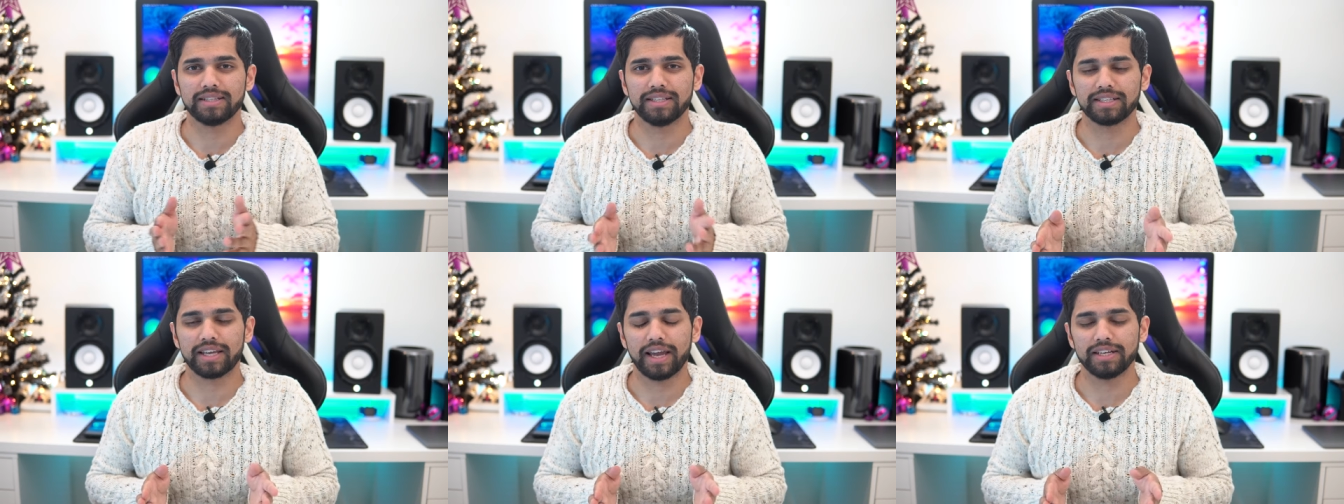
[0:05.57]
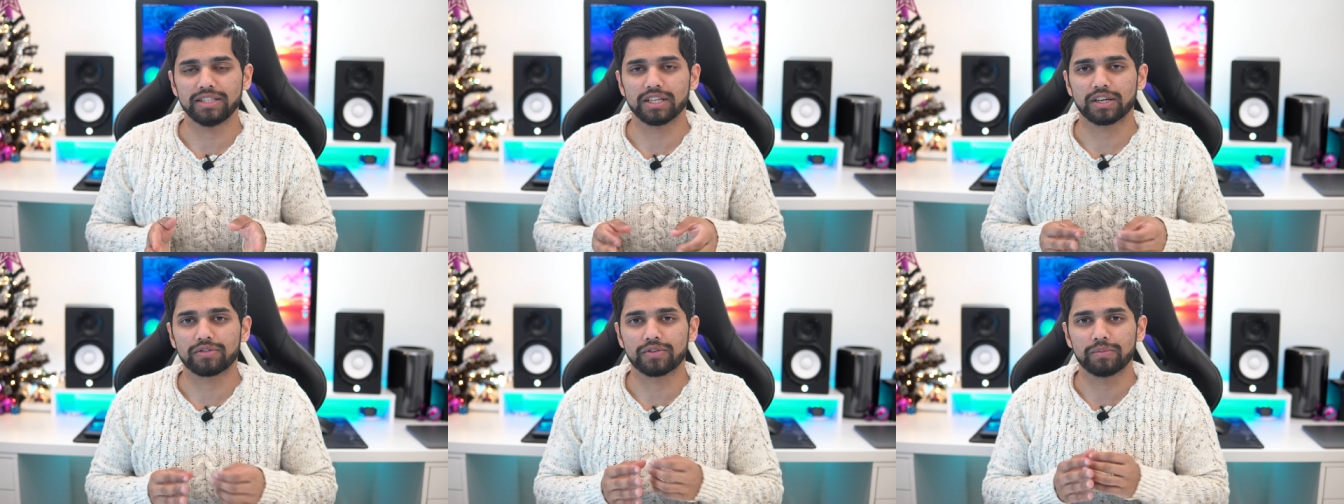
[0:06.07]
These
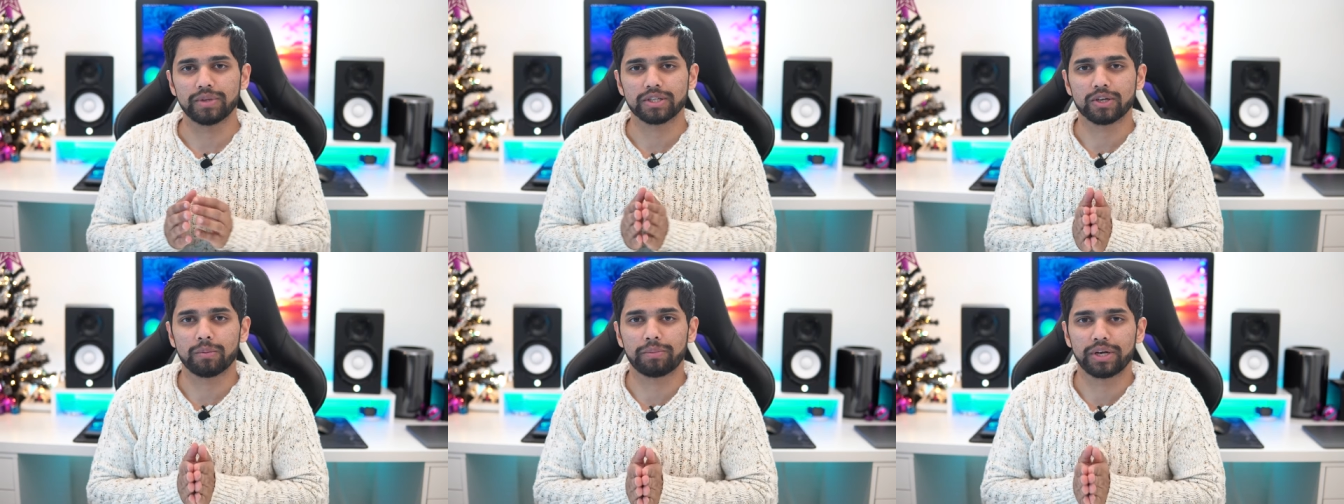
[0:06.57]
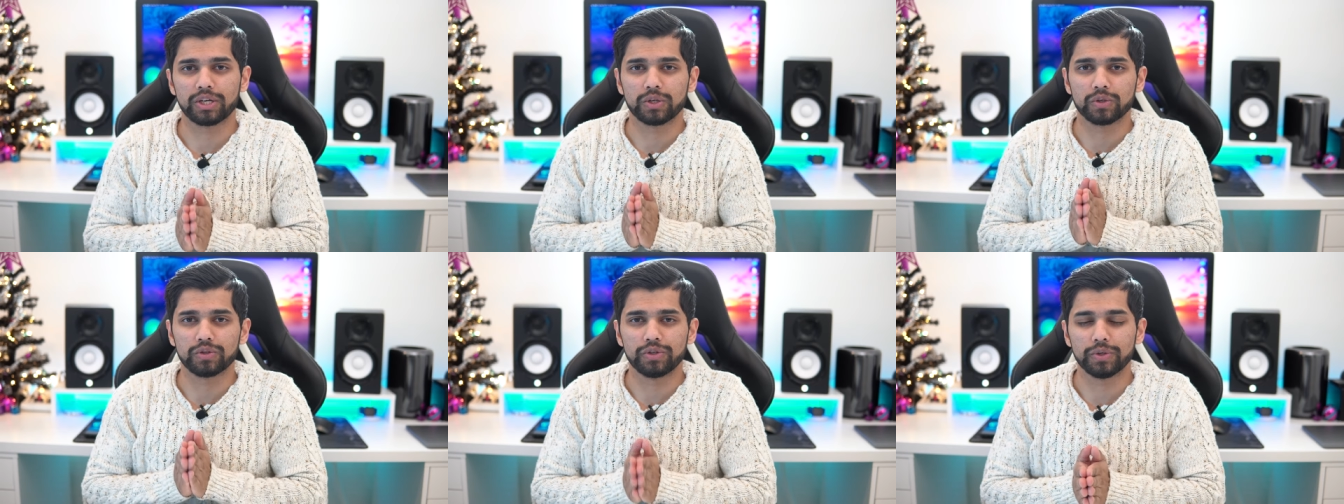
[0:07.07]
cases are from this company
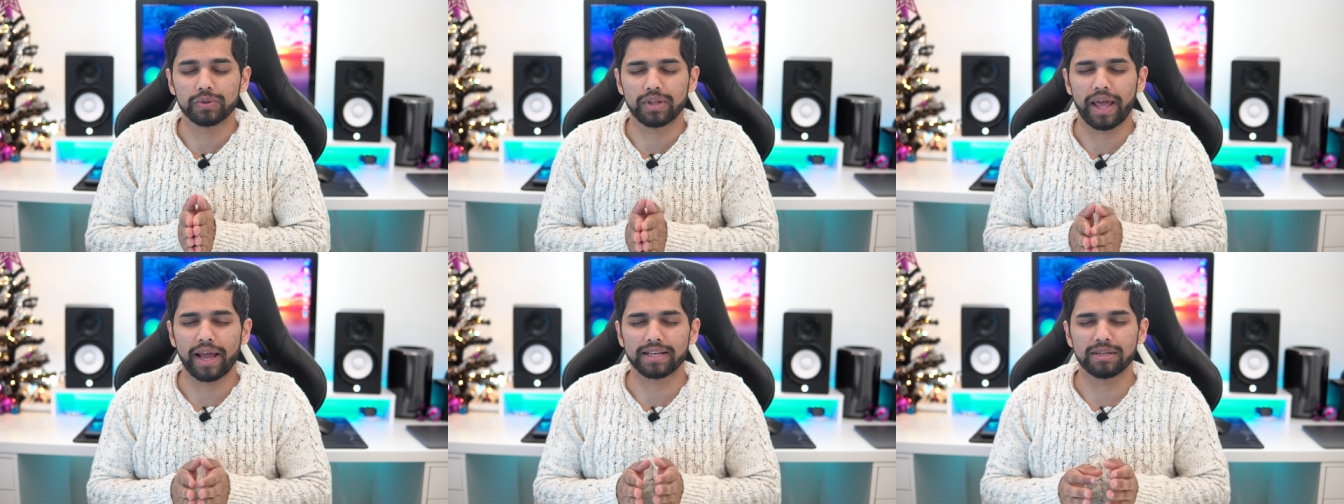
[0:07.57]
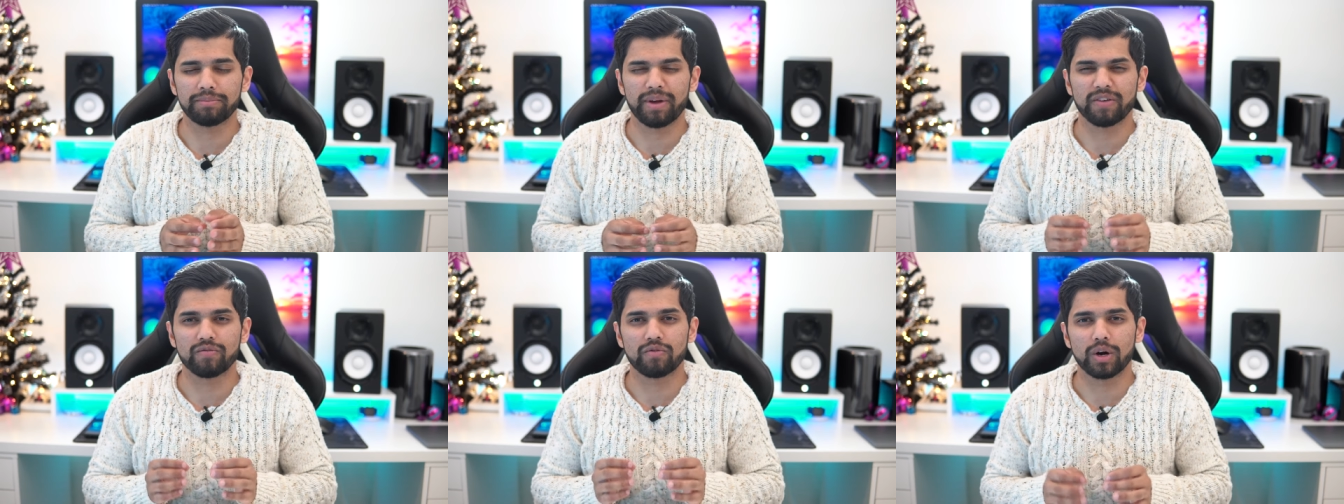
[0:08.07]
called Nood. They actually
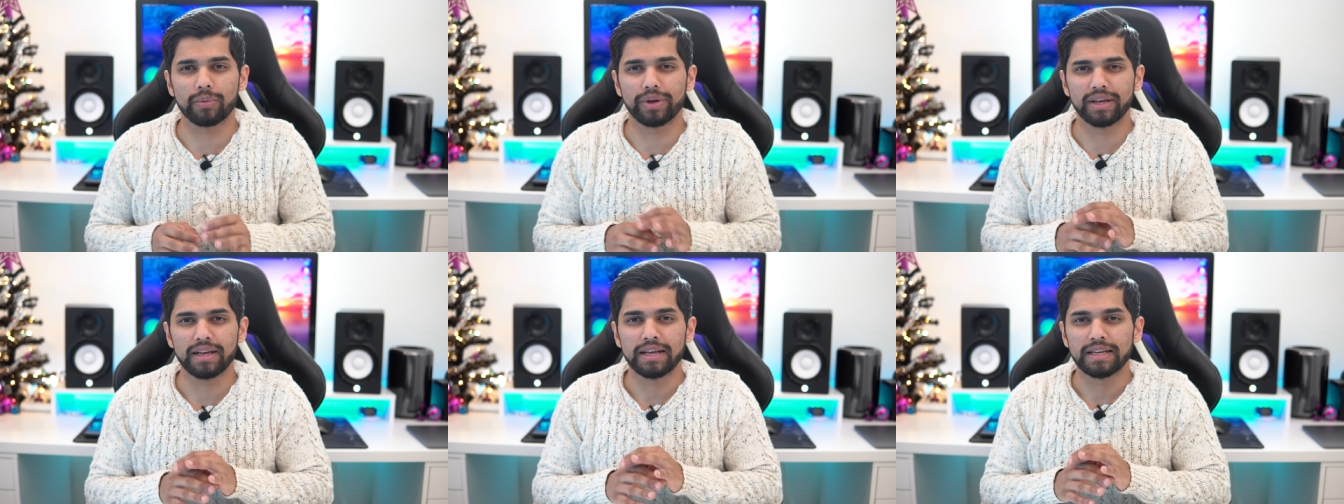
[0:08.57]
make very